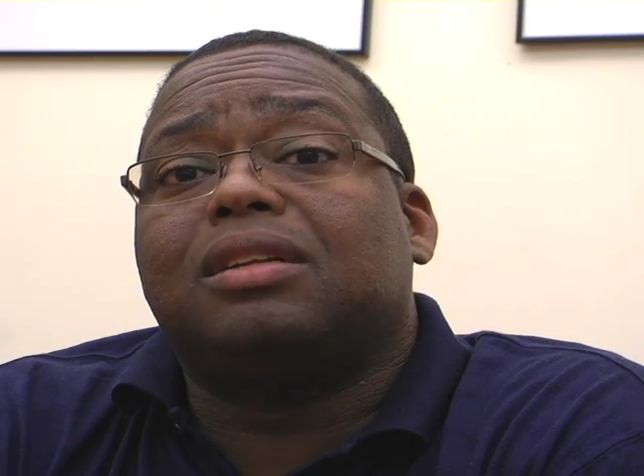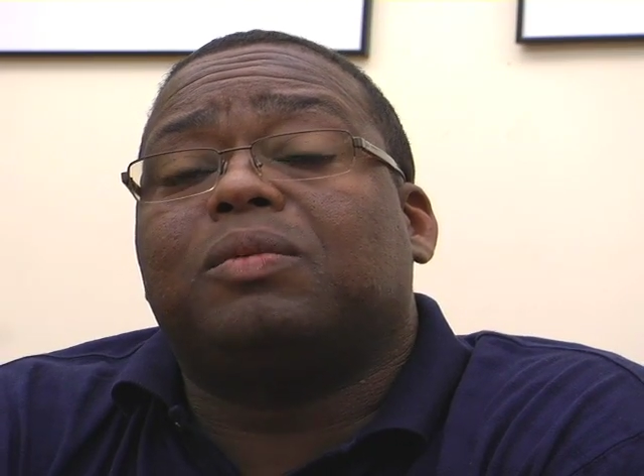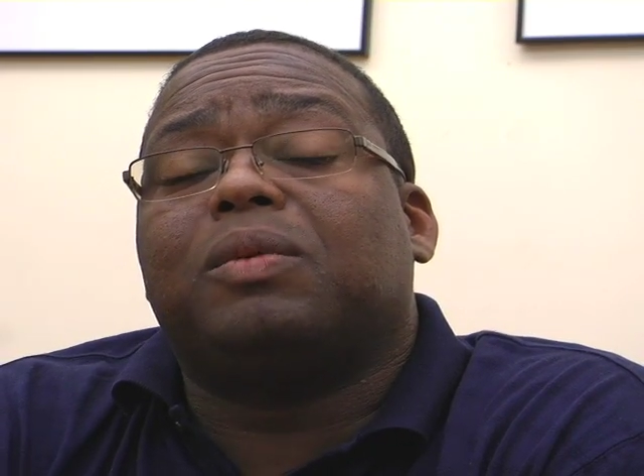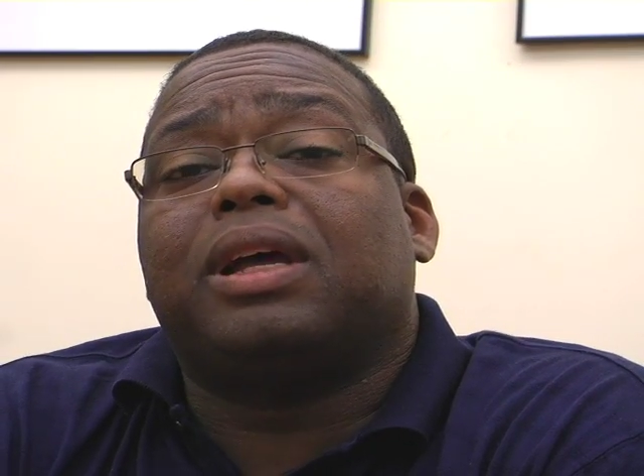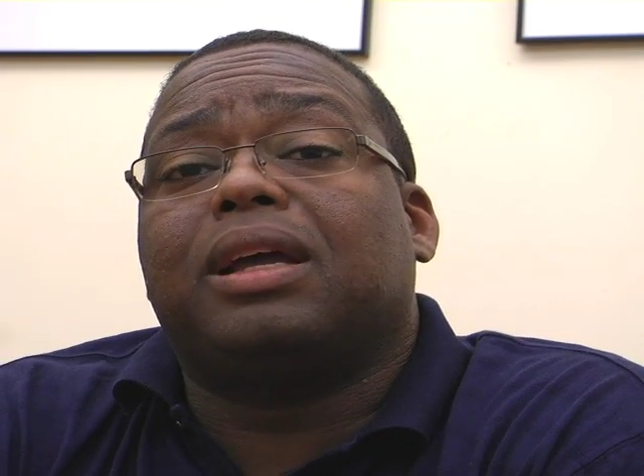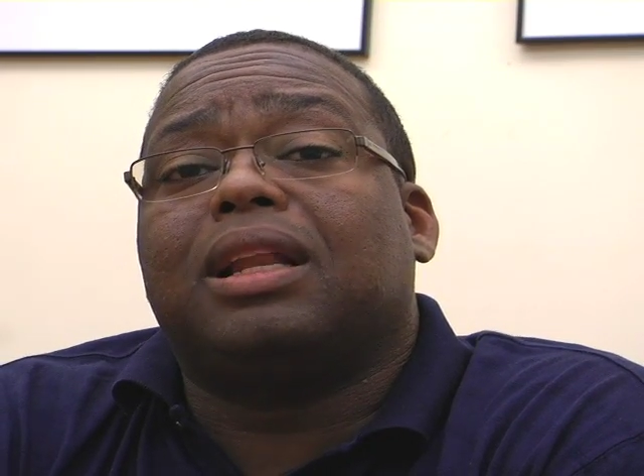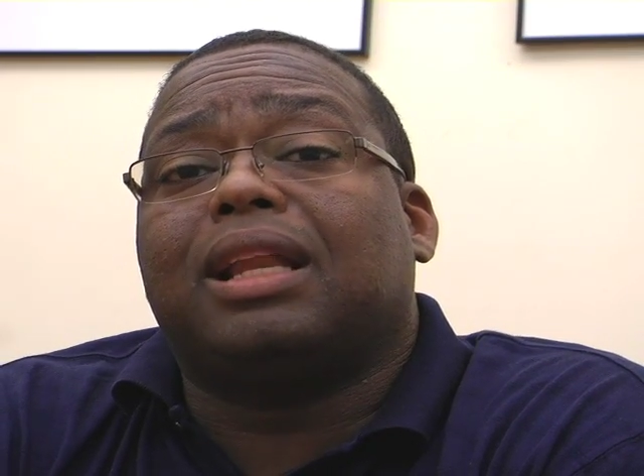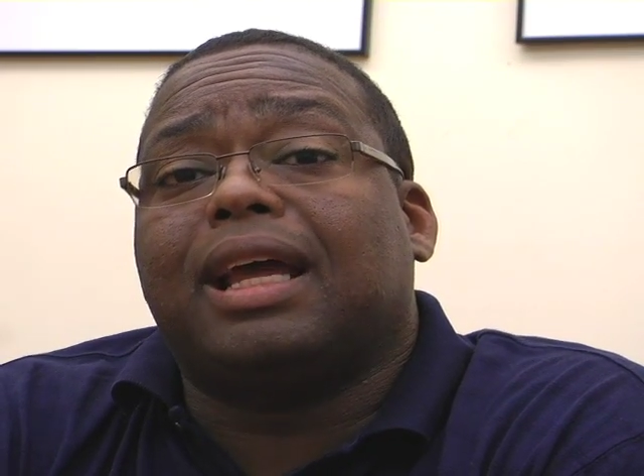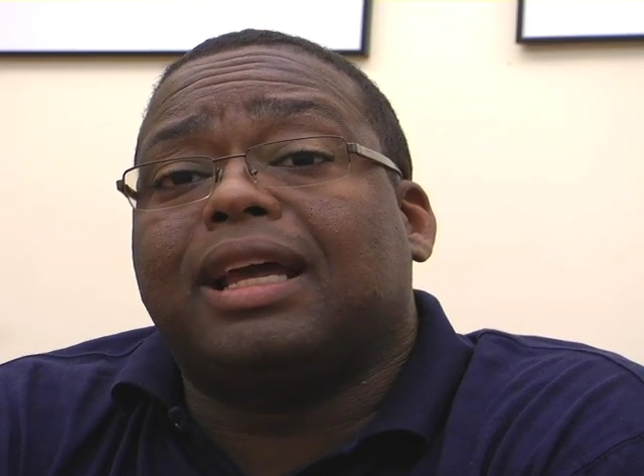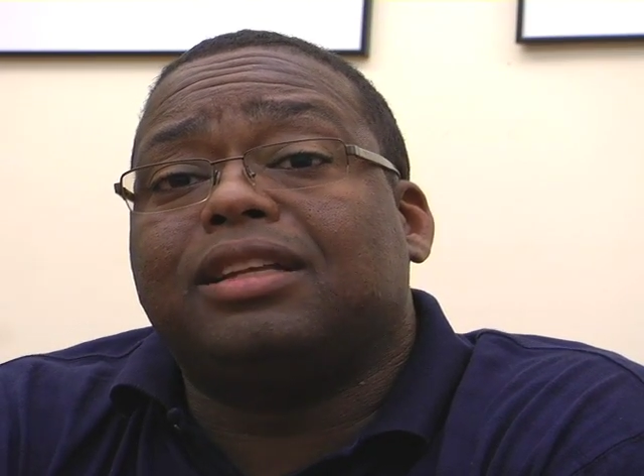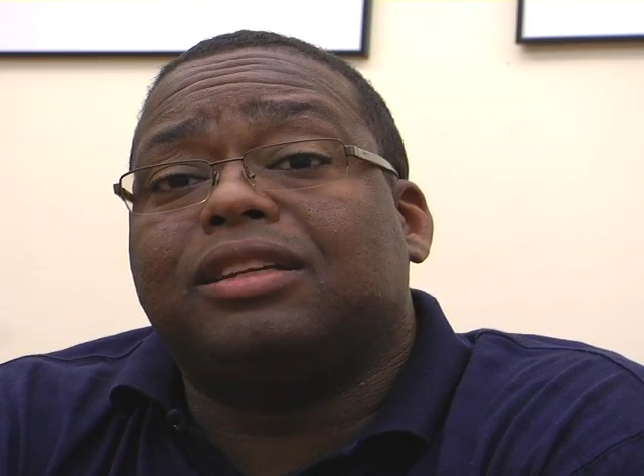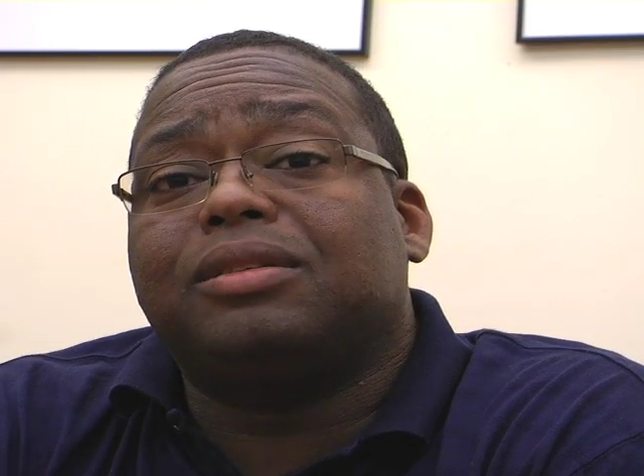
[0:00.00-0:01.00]
the way
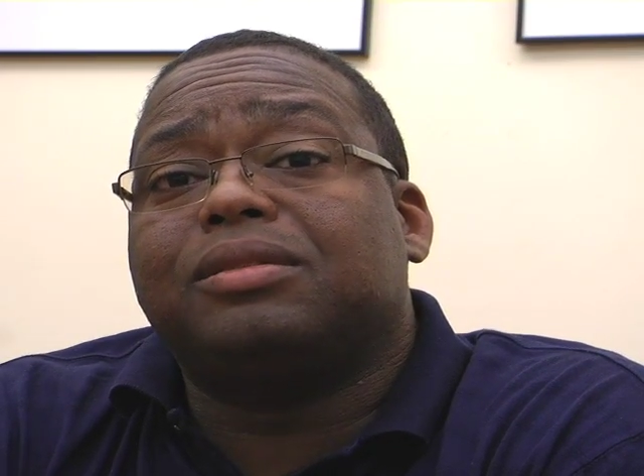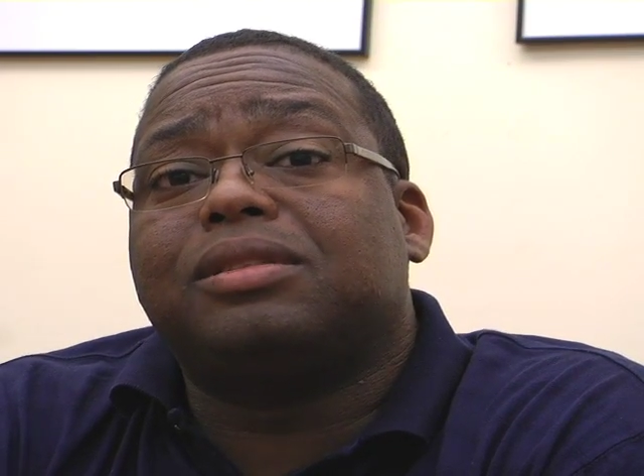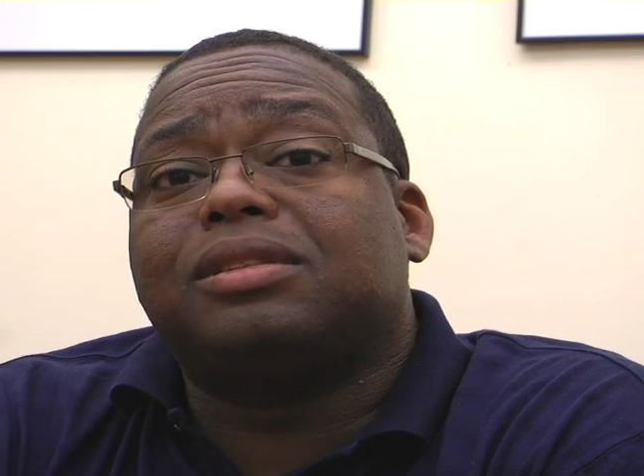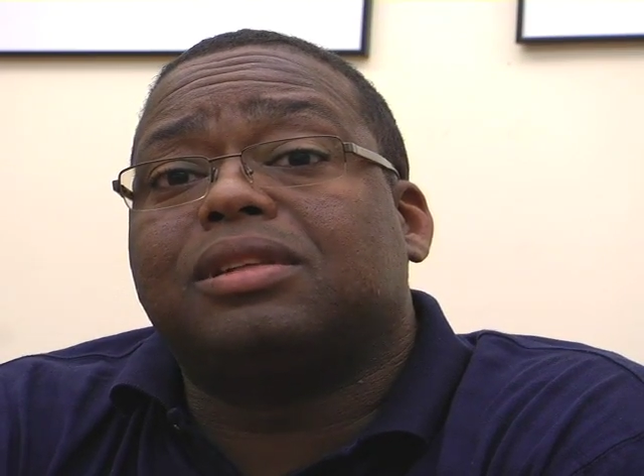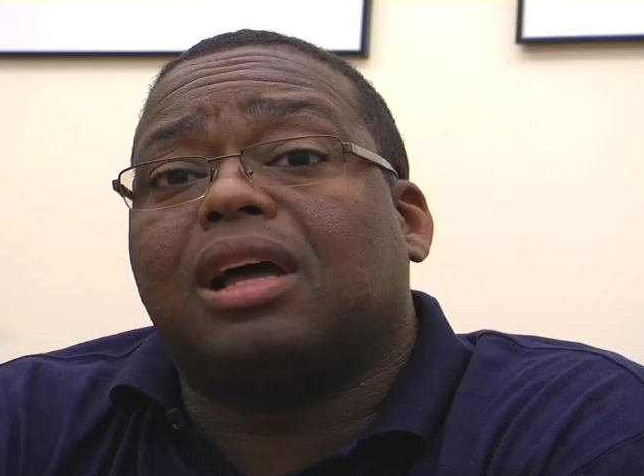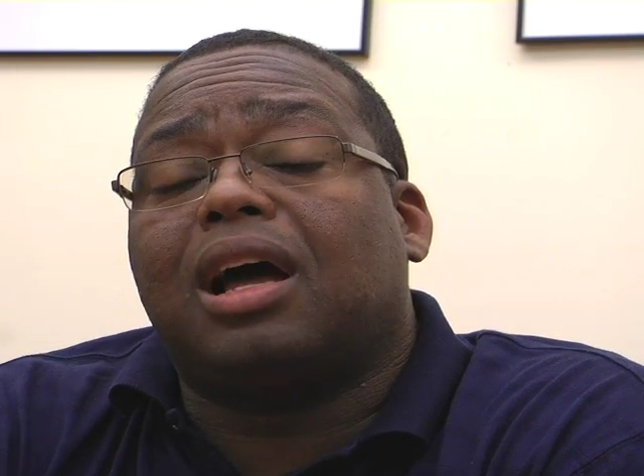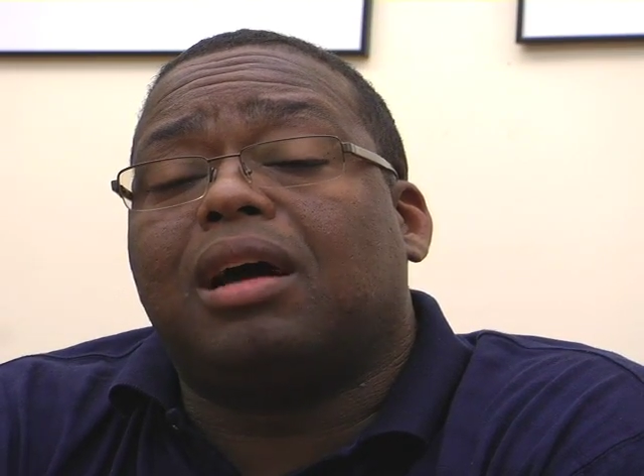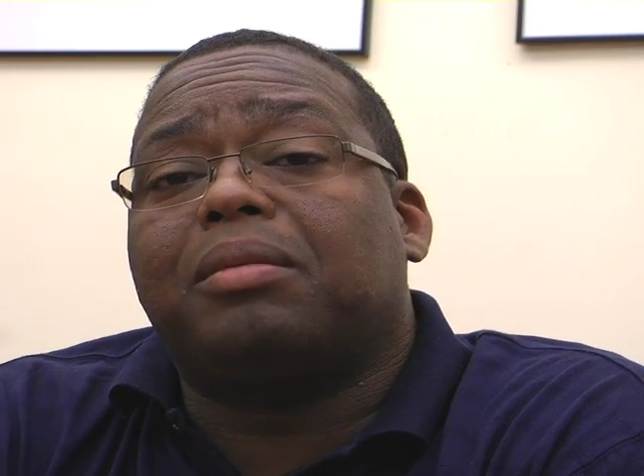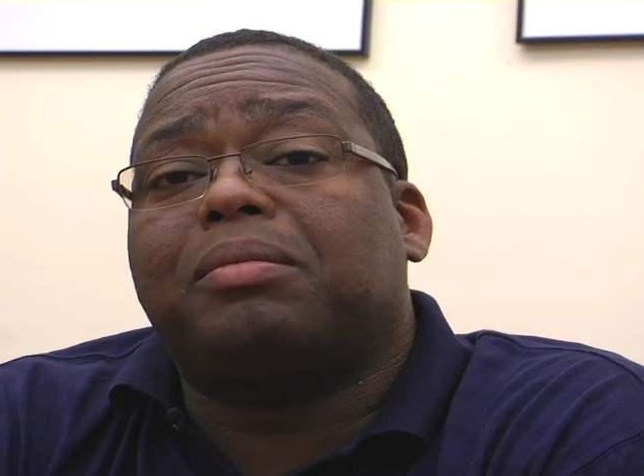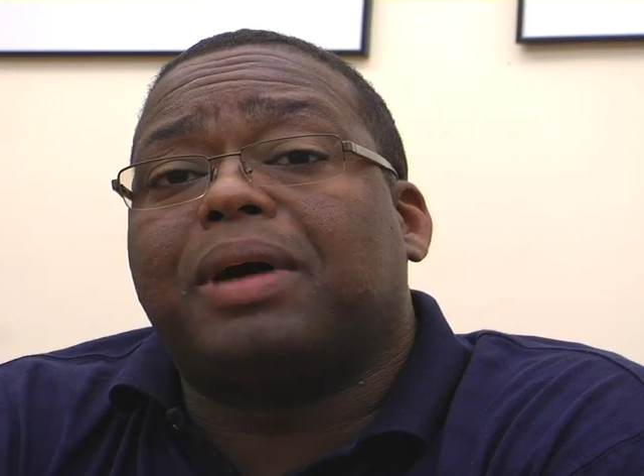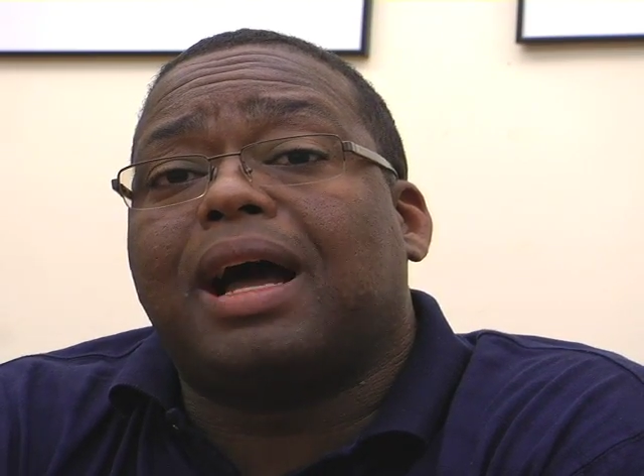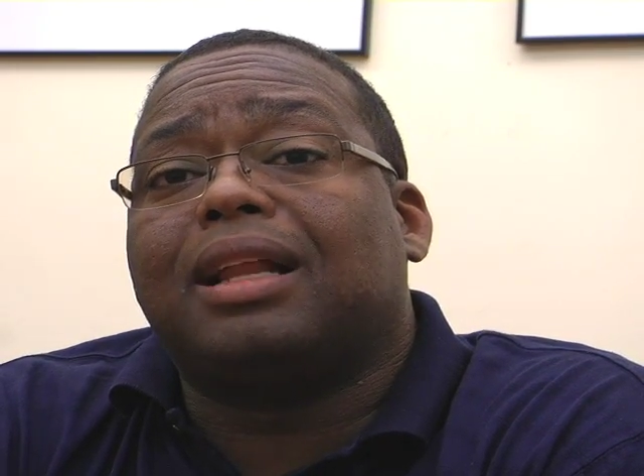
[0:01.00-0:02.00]
land use
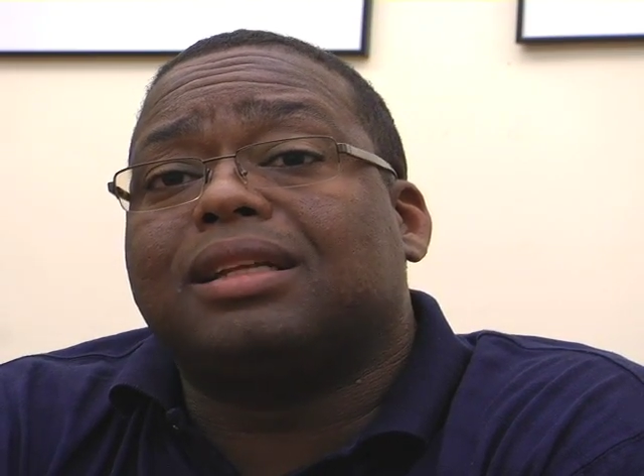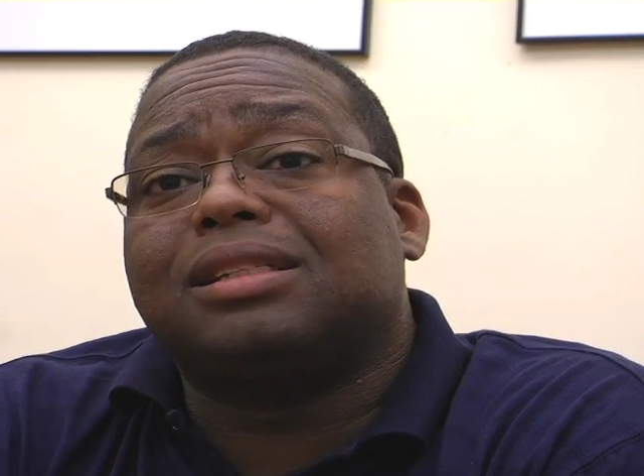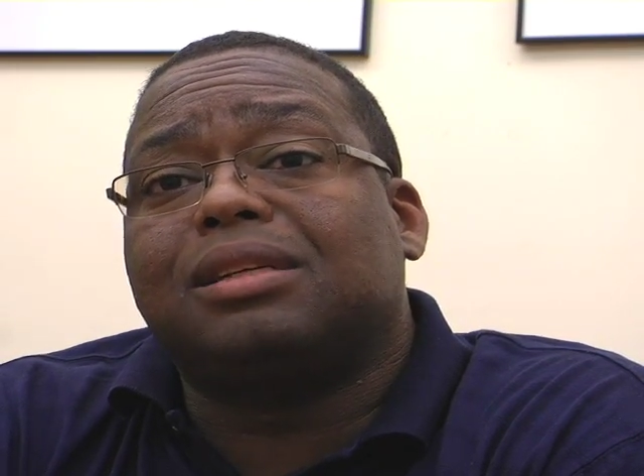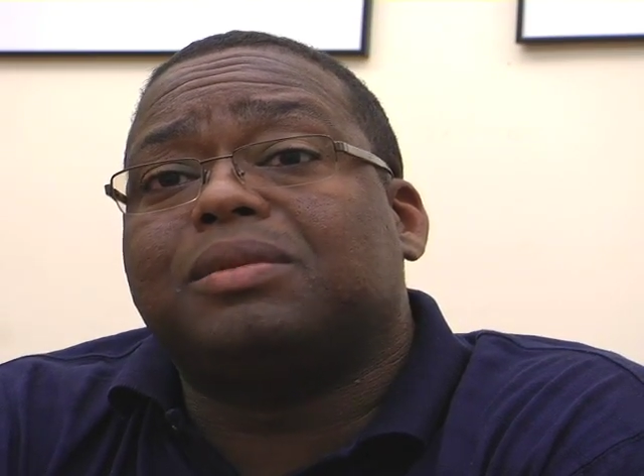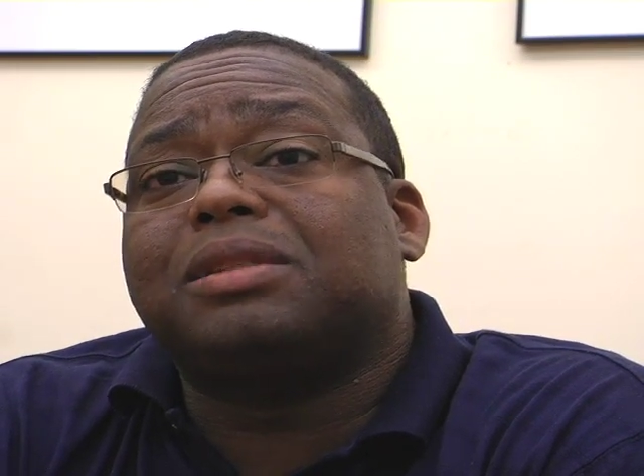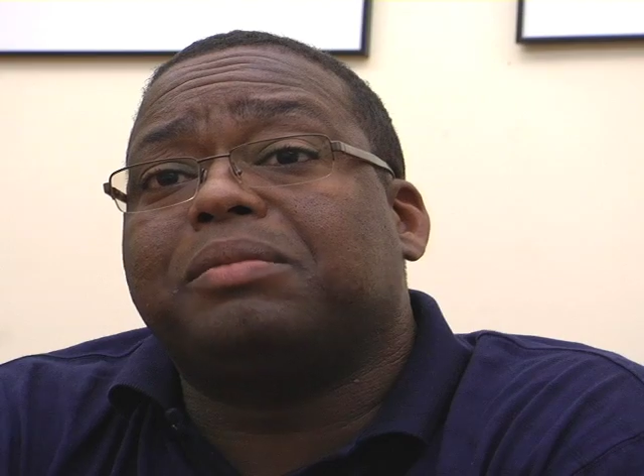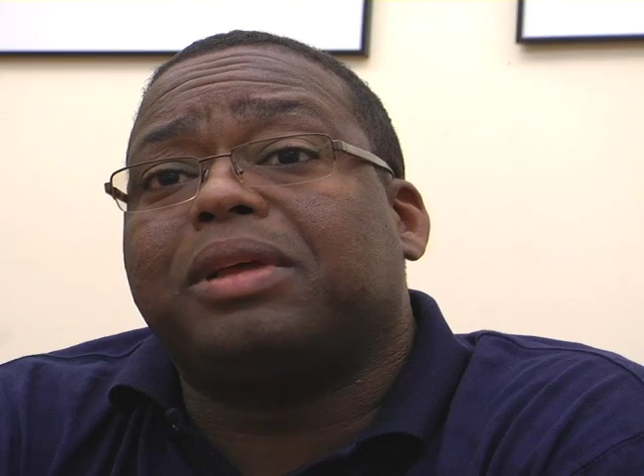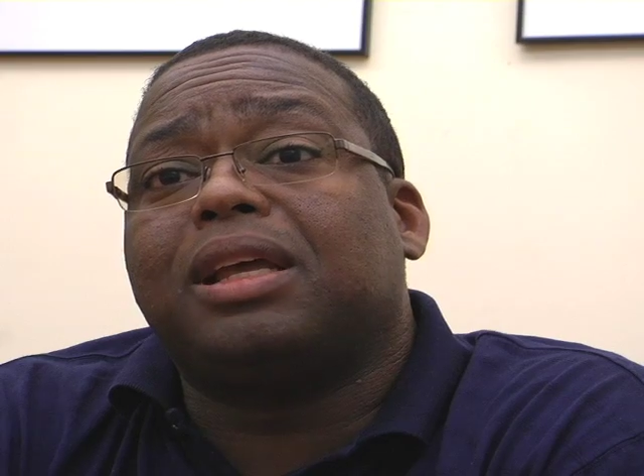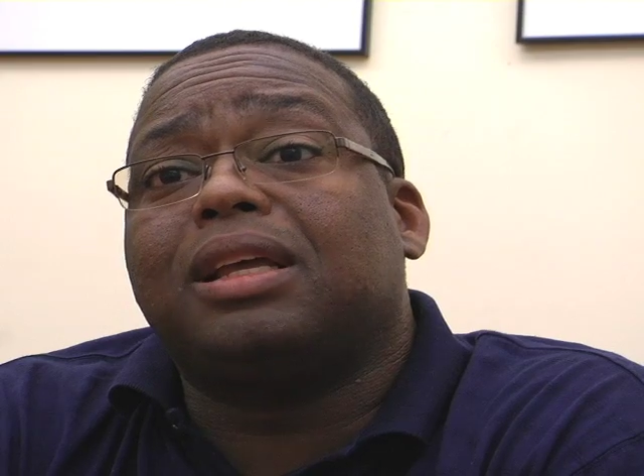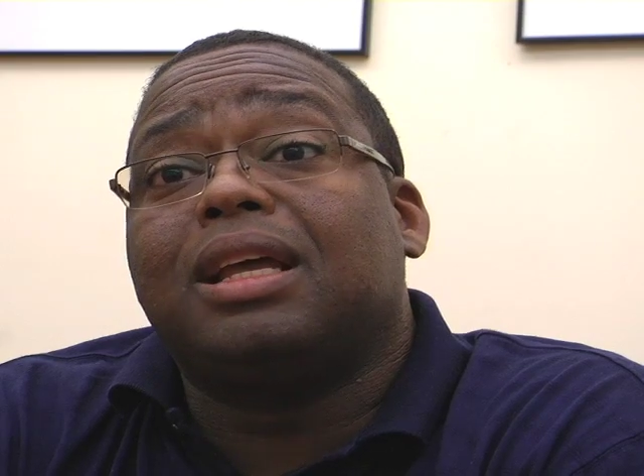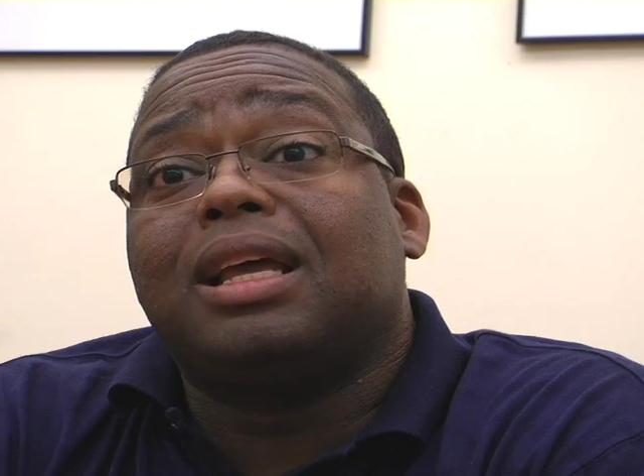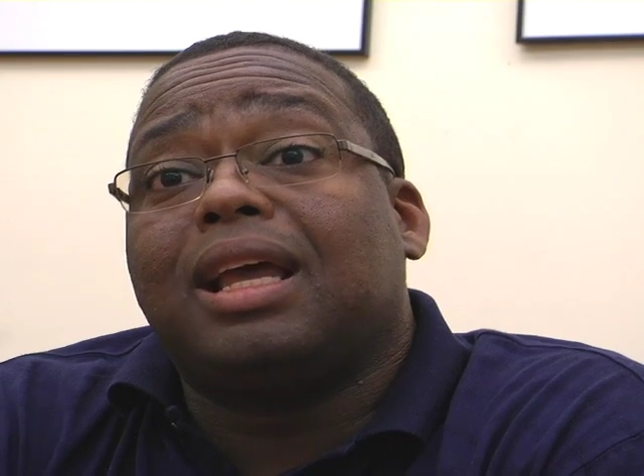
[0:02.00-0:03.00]
policy was made,